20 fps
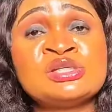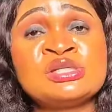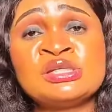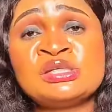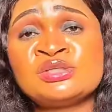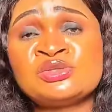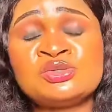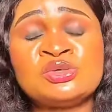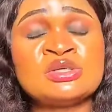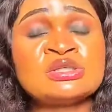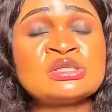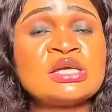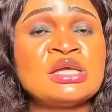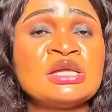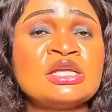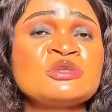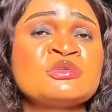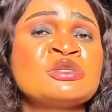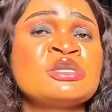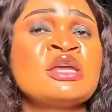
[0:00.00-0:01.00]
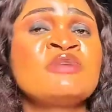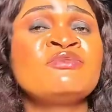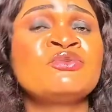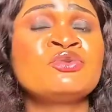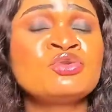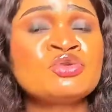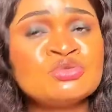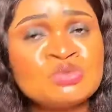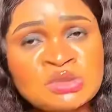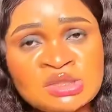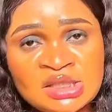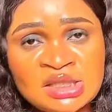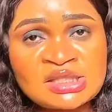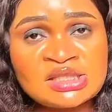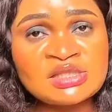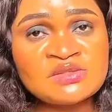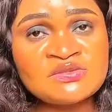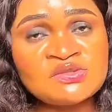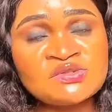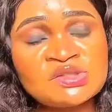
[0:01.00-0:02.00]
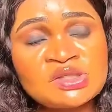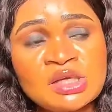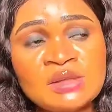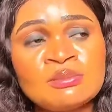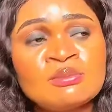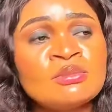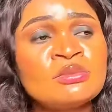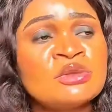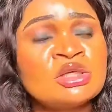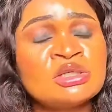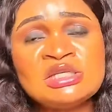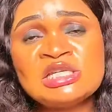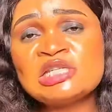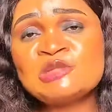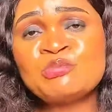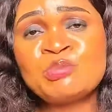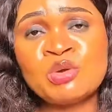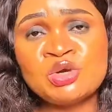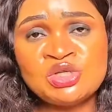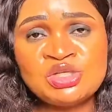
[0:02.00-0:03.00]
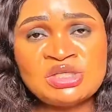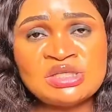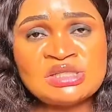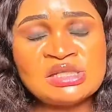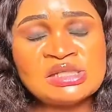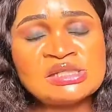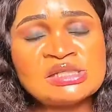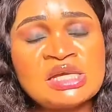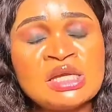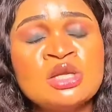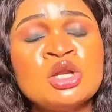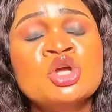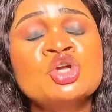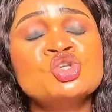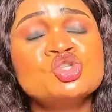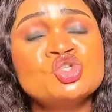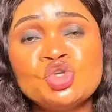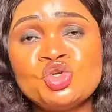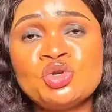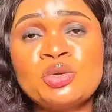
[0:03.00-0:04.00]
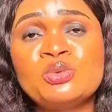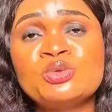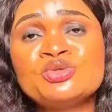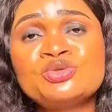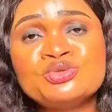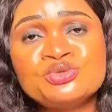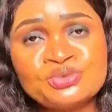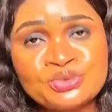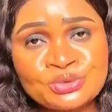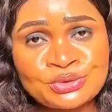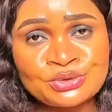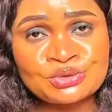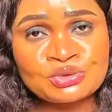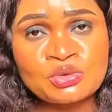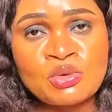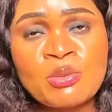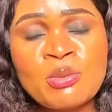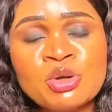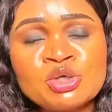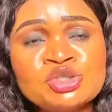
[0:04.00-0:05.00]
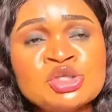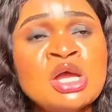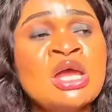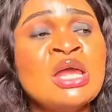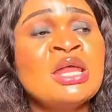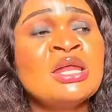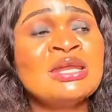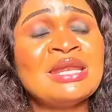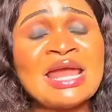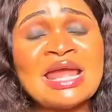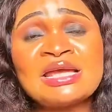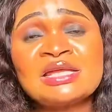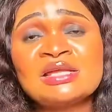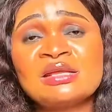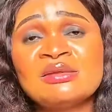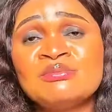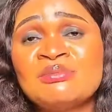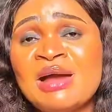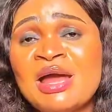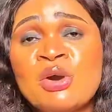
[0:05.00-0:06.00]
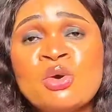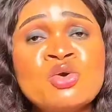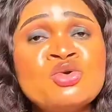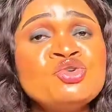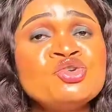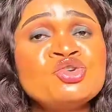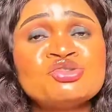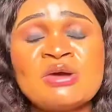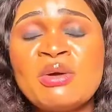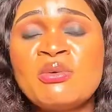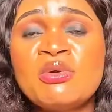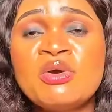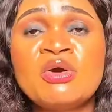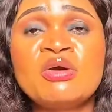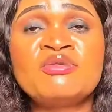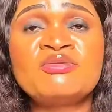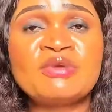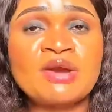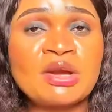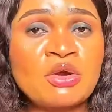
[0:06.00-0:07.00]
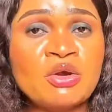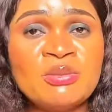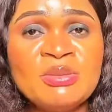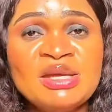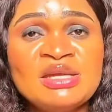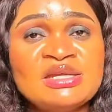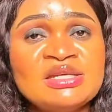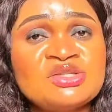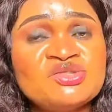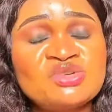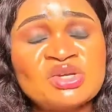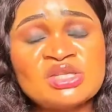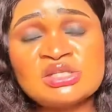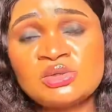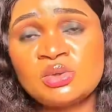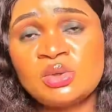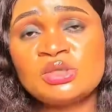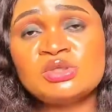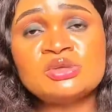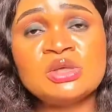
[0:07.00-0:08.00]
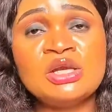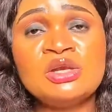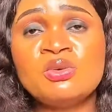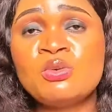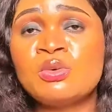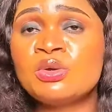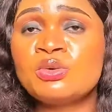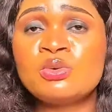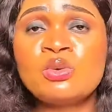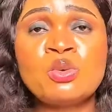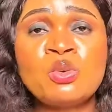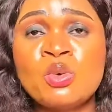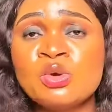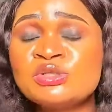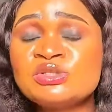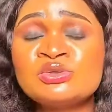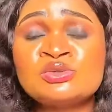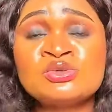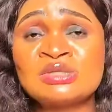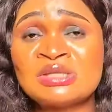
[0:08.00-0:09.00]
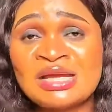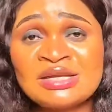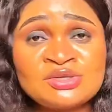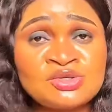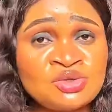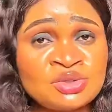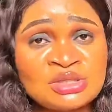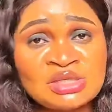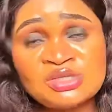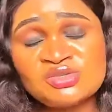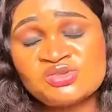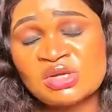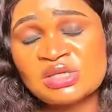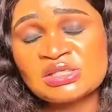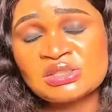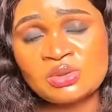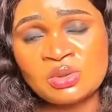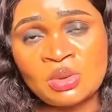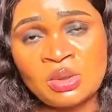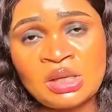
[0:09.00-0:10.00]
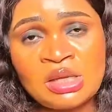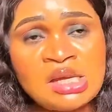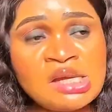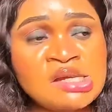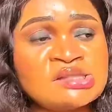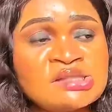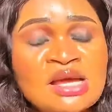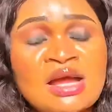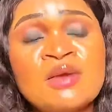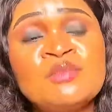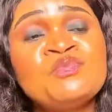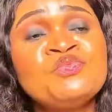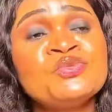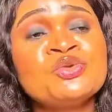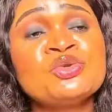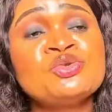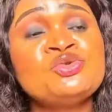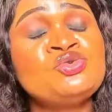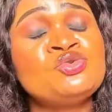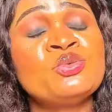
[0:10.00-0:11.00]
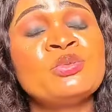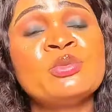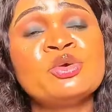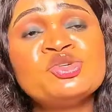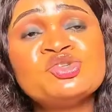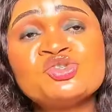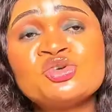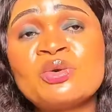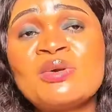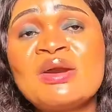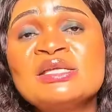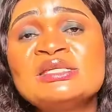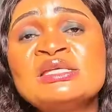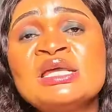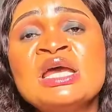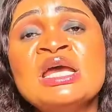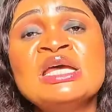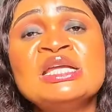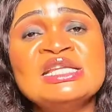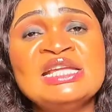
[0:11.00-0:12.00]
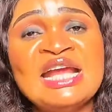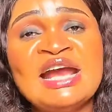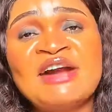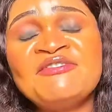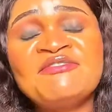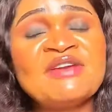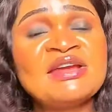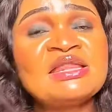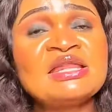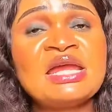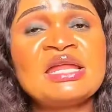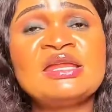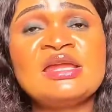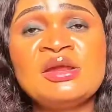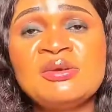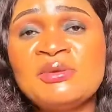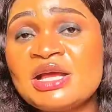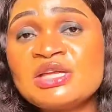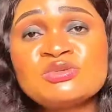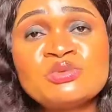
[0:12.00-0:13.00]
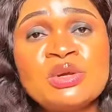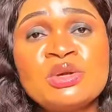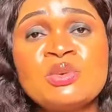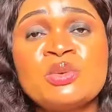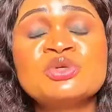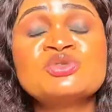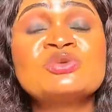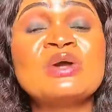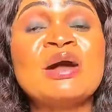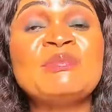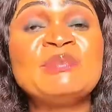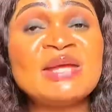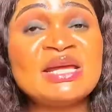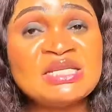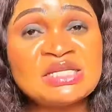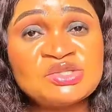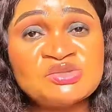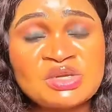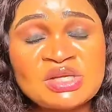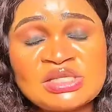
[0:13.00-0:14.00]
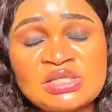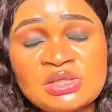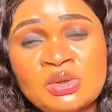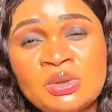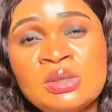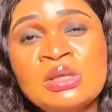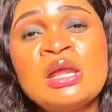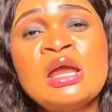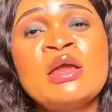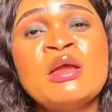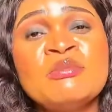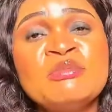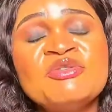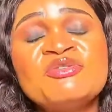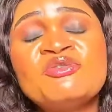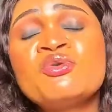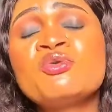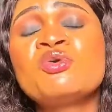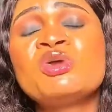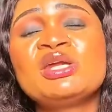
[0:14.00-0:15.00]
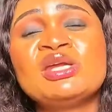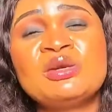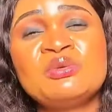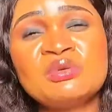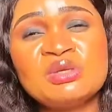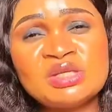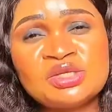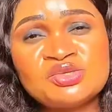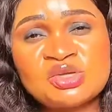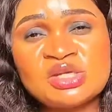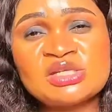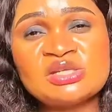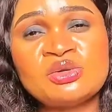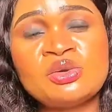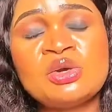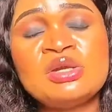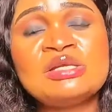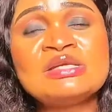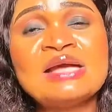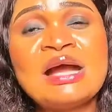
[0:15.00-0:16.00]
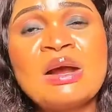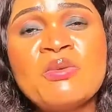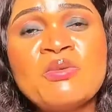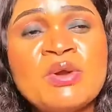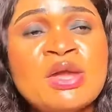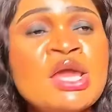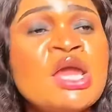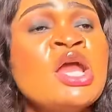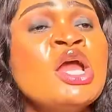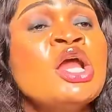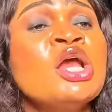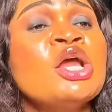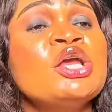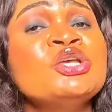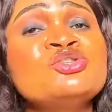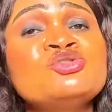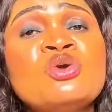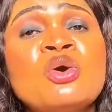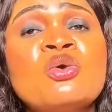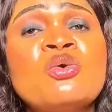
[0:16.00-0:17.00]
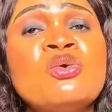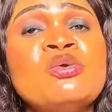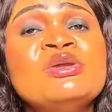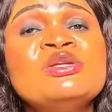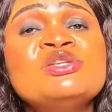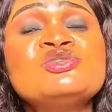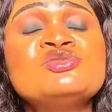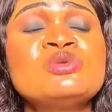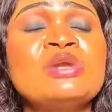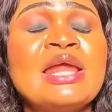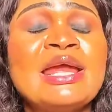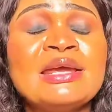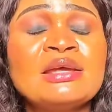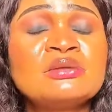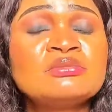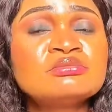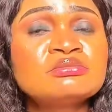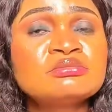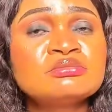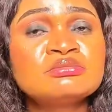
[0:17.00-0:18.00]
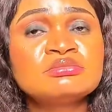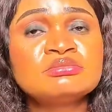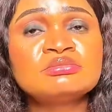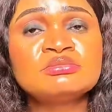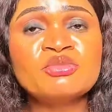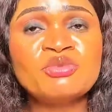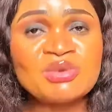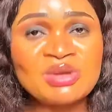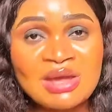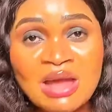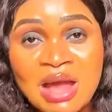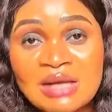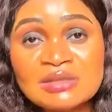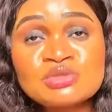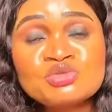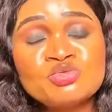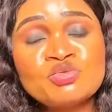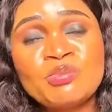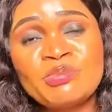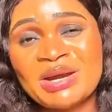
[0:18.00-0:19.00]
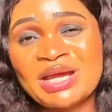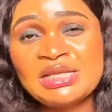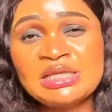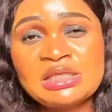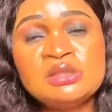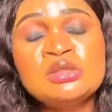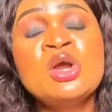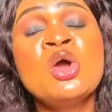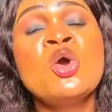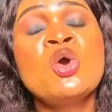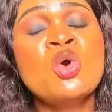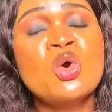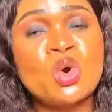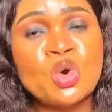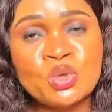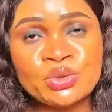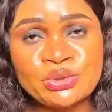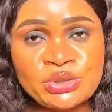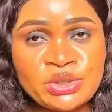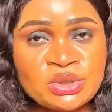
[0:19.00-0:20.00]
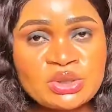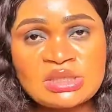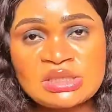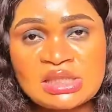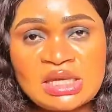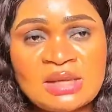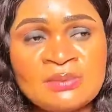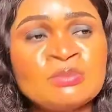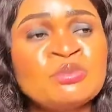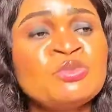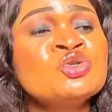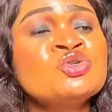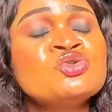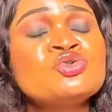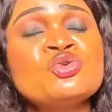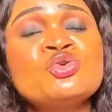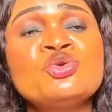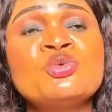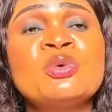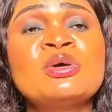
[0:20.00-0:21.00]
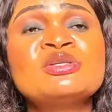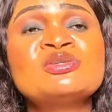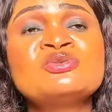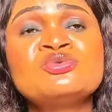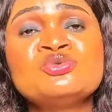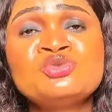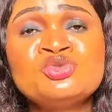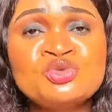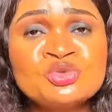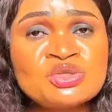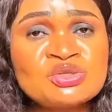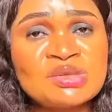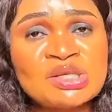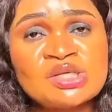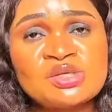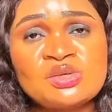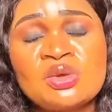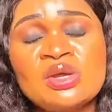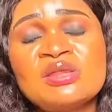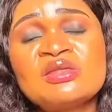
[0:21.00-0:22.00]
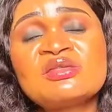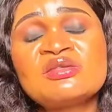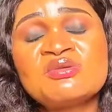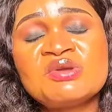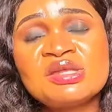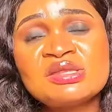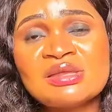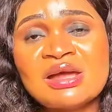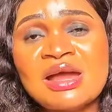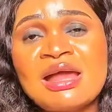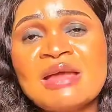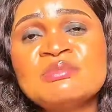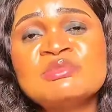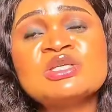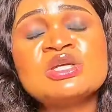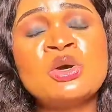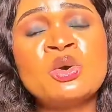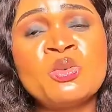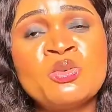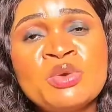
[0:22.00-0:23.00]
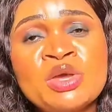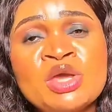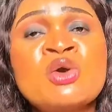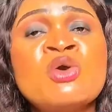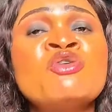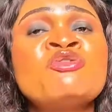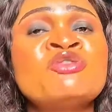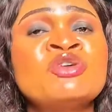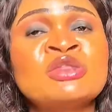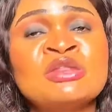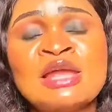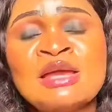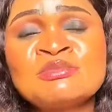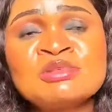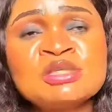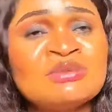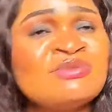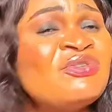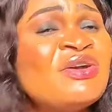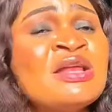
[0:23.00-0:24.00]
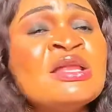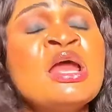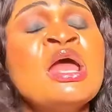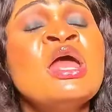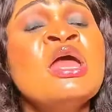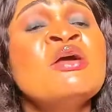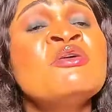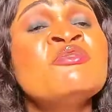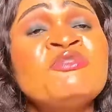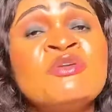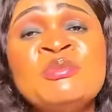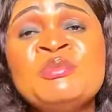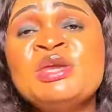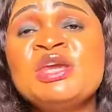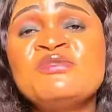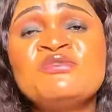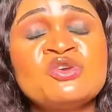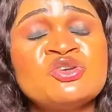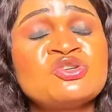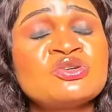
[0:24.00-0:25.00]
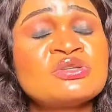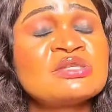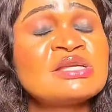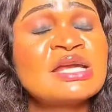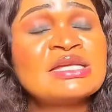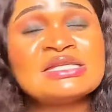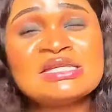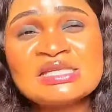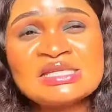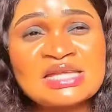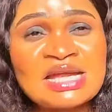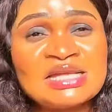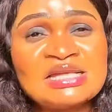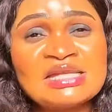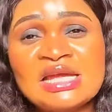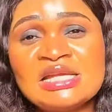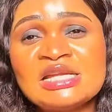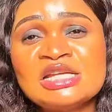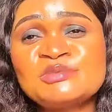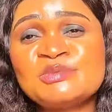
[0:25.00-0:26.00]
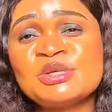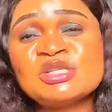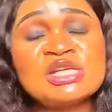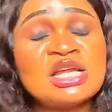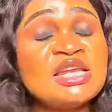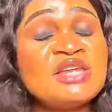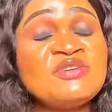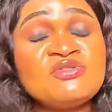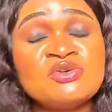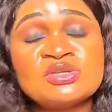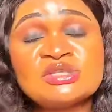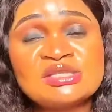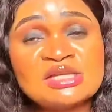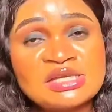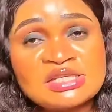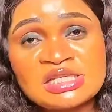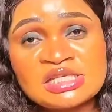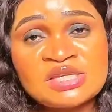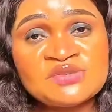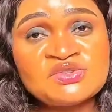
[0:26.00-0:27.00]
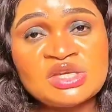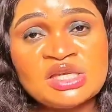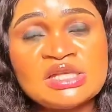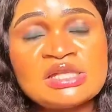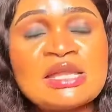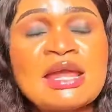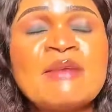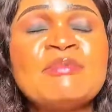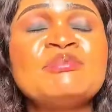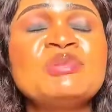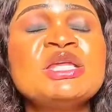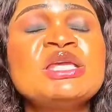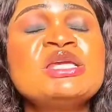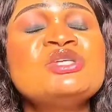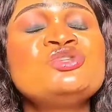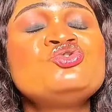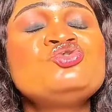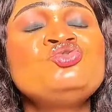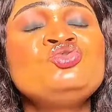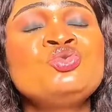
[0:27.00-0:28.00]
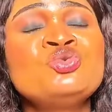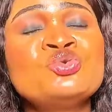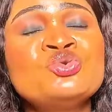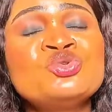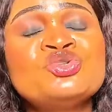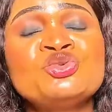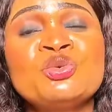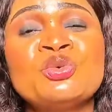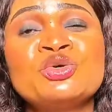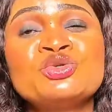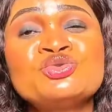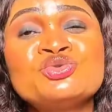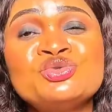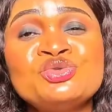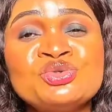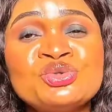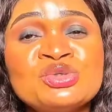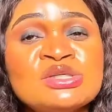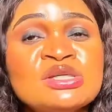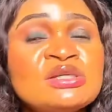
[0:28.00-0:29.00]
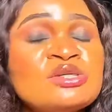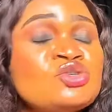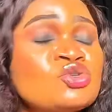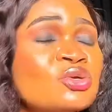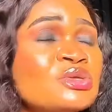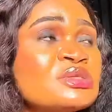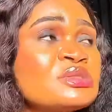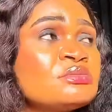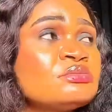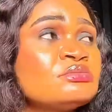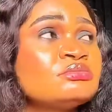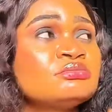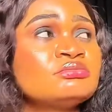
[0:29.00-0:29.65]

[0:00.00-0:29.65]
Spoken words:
this to your skin, especially for those with sensitive skin. This purges the skin, so you don't want to do so much. Like my own usual way of recommending Tretinoin to anyone who wants to start using Tretinoin is that you moisturize the affected areas where you want to apply the Tretinoin before going in with the Tretinoin. That way it's not going to like react too badly on your skin. So you want to use Tretinoin 3 times a week or 4 times. In fact, for me, if you're just getting started, especially if you're sensitive skin type, you want to use it just,